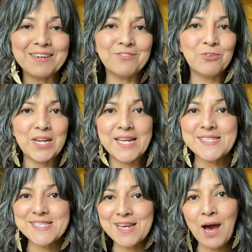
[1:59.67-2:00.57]
of when
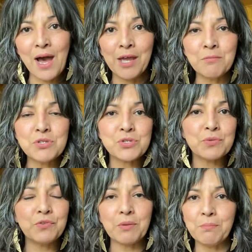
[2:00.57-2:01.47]
it's time
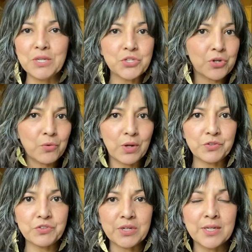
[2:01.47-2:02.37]
to submit your
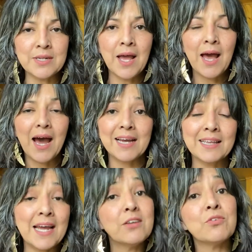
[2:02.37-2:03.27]
question. I
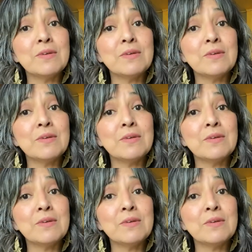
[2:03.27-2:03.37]
like to